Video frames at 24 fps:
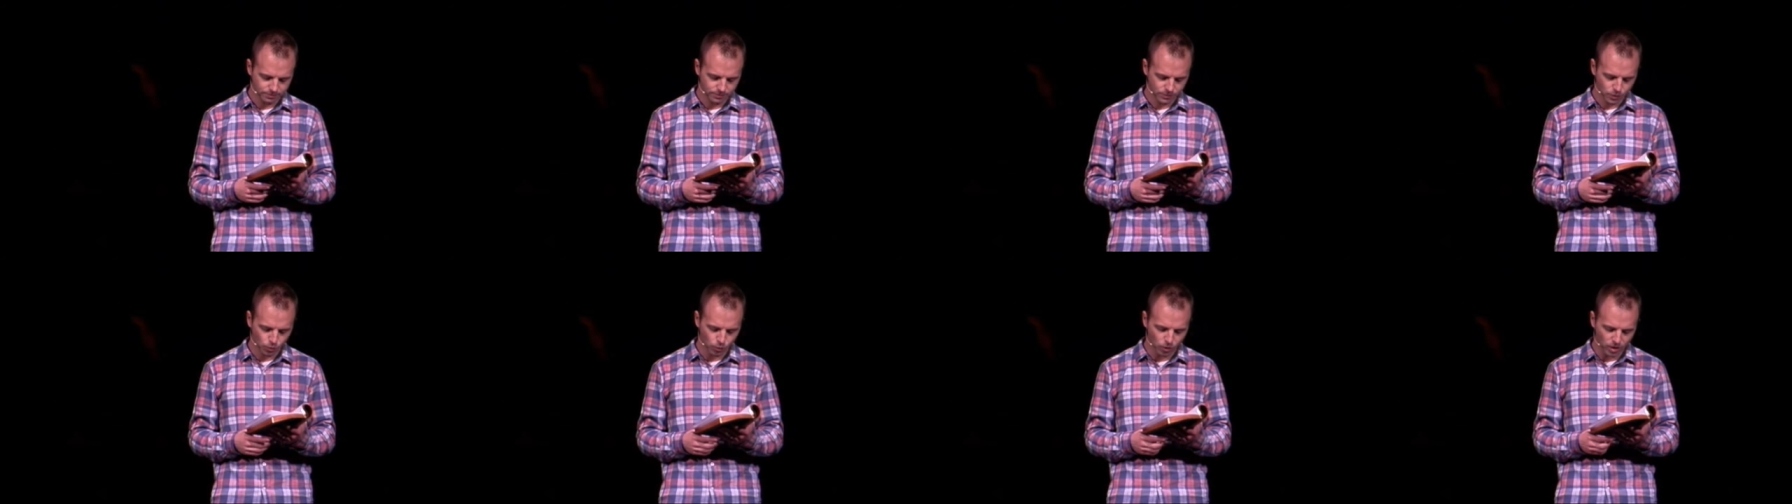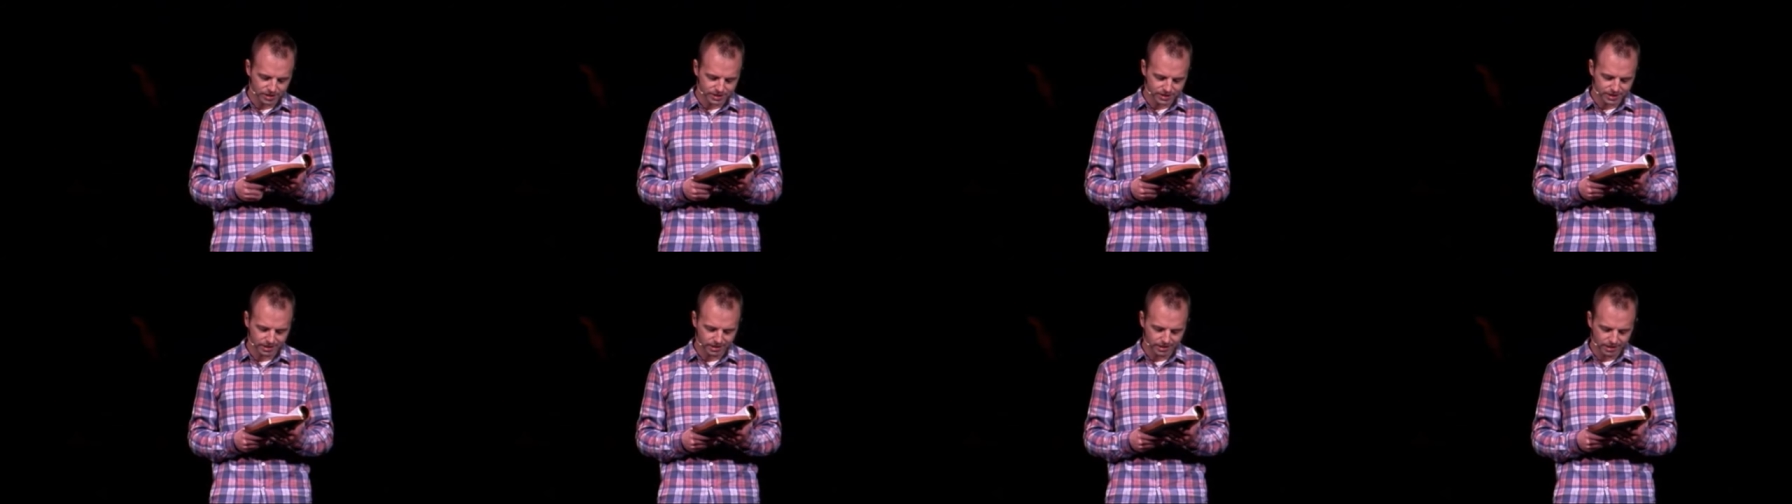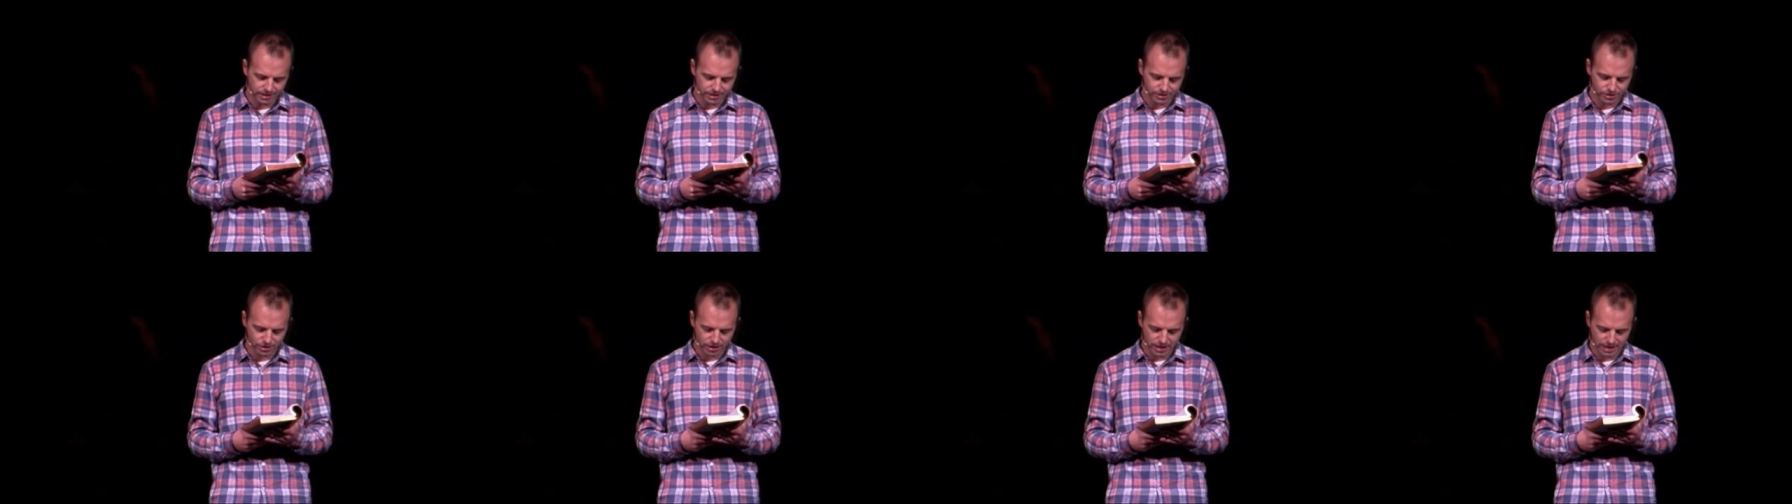Wants and
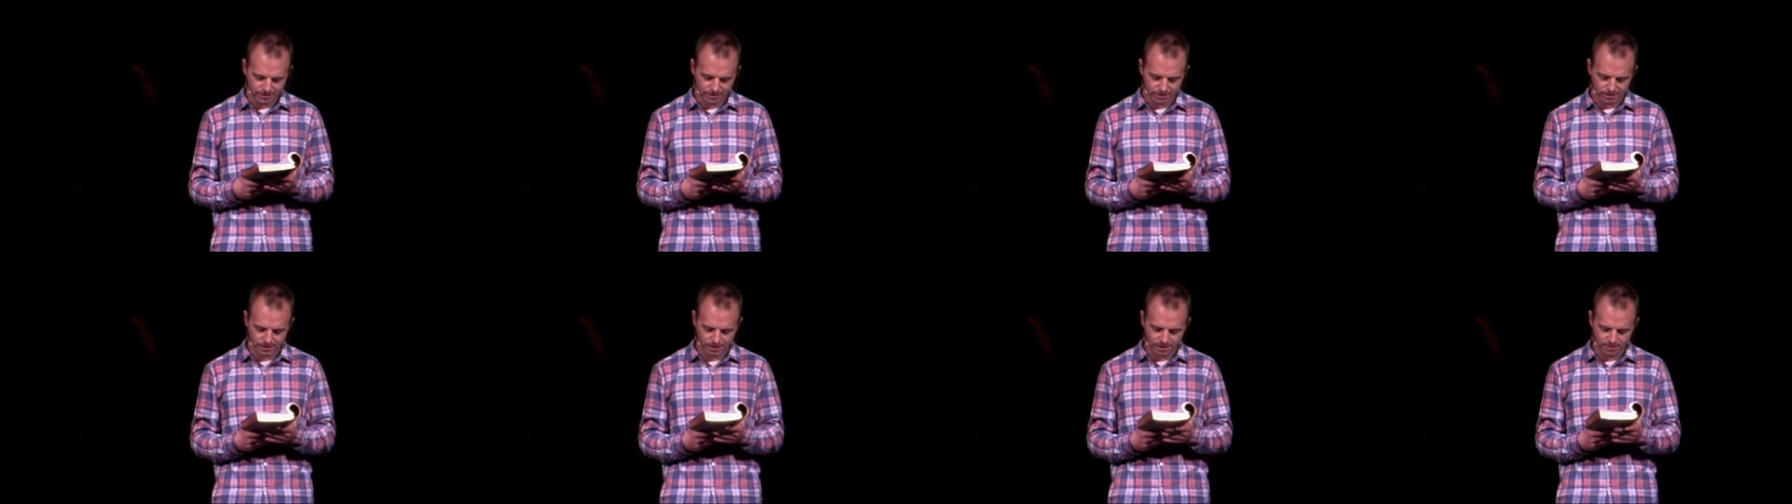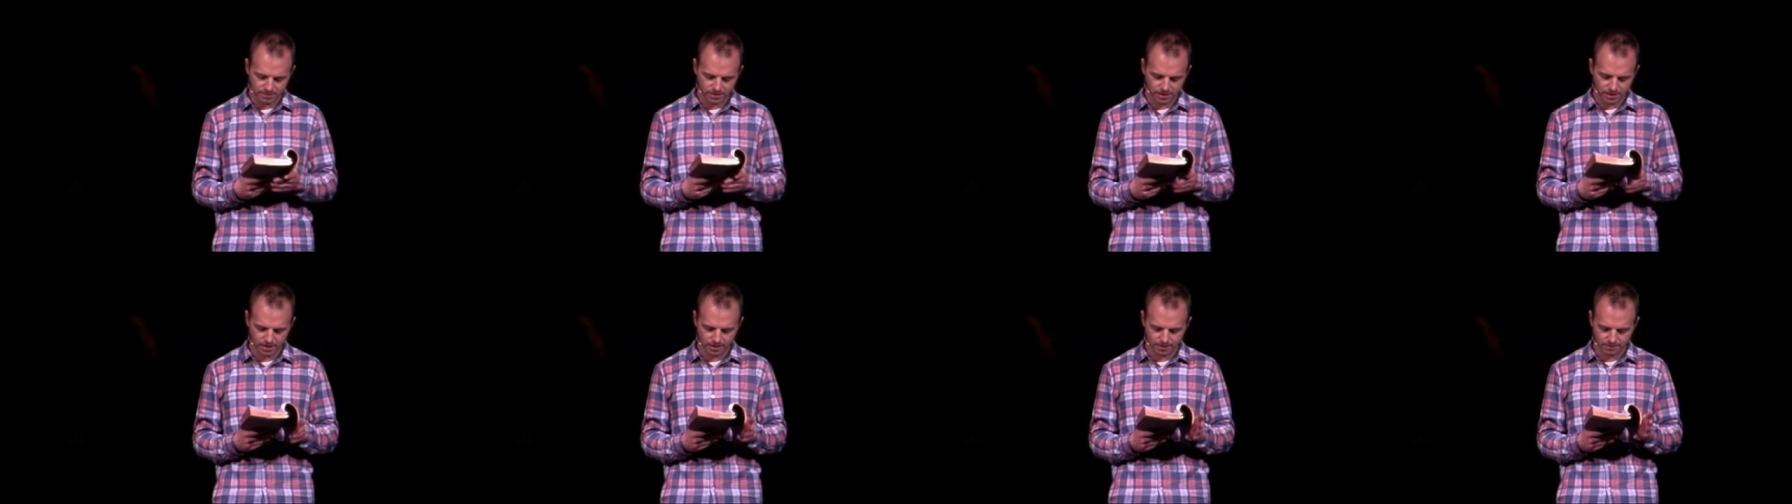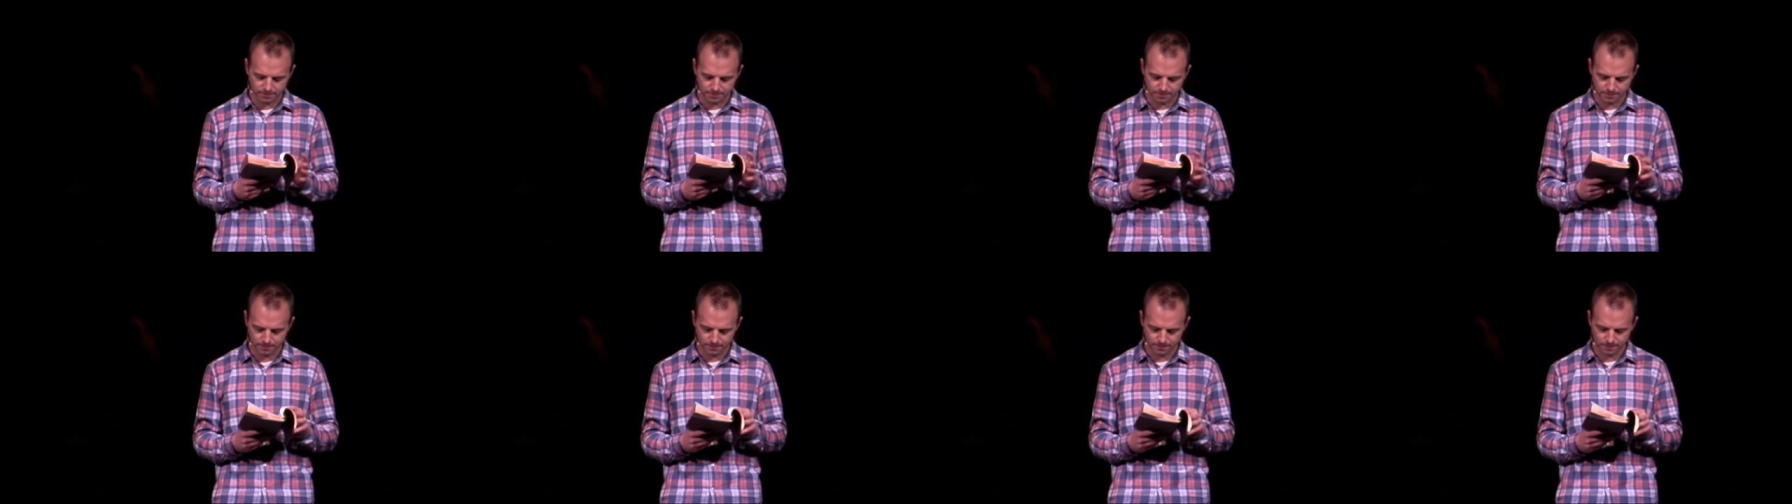needs are not the same
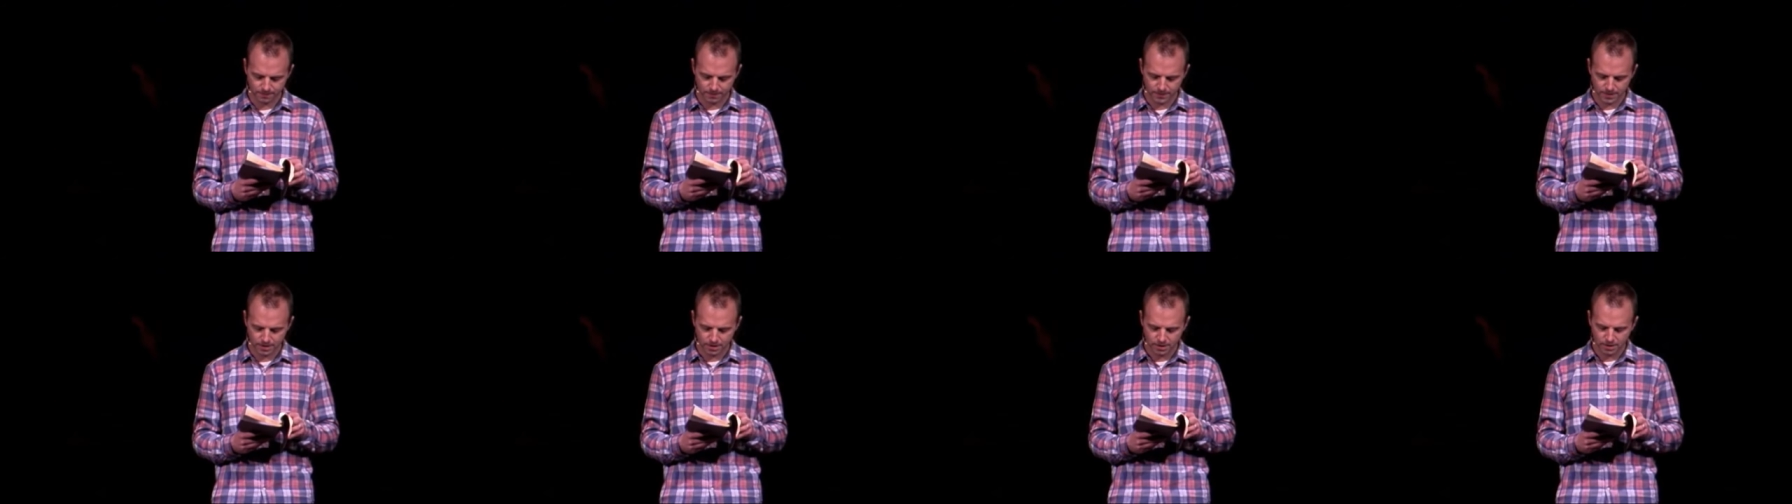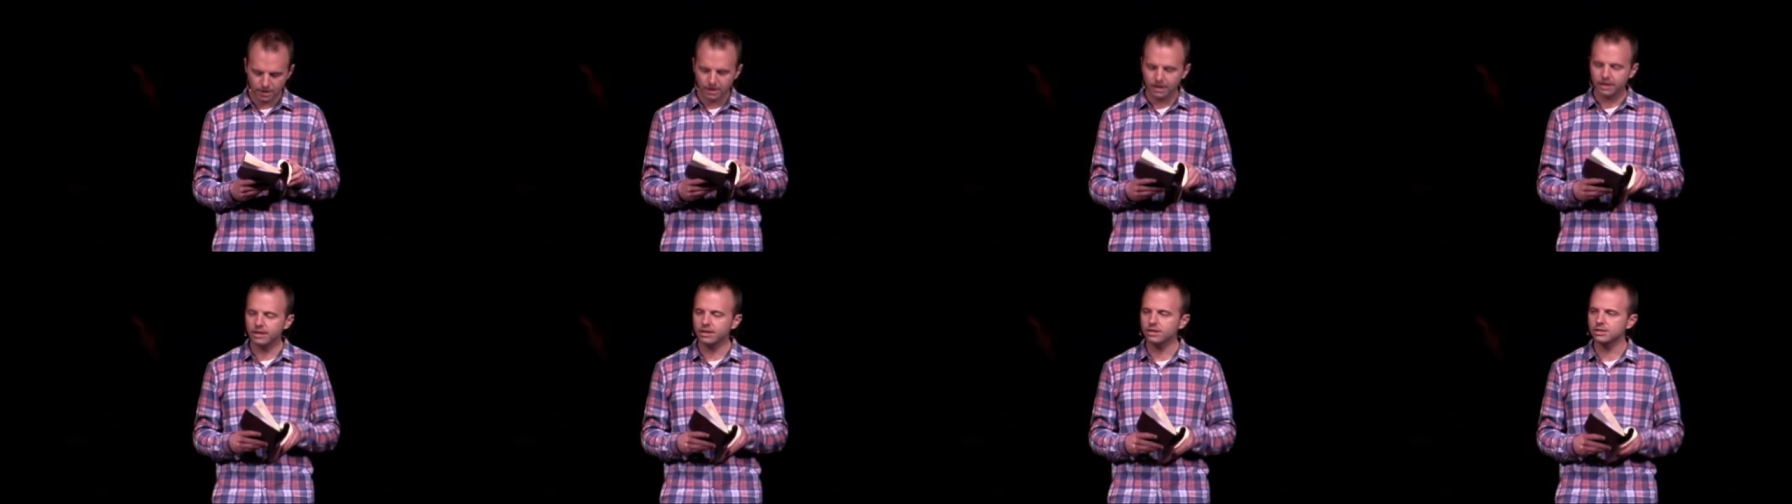thing. And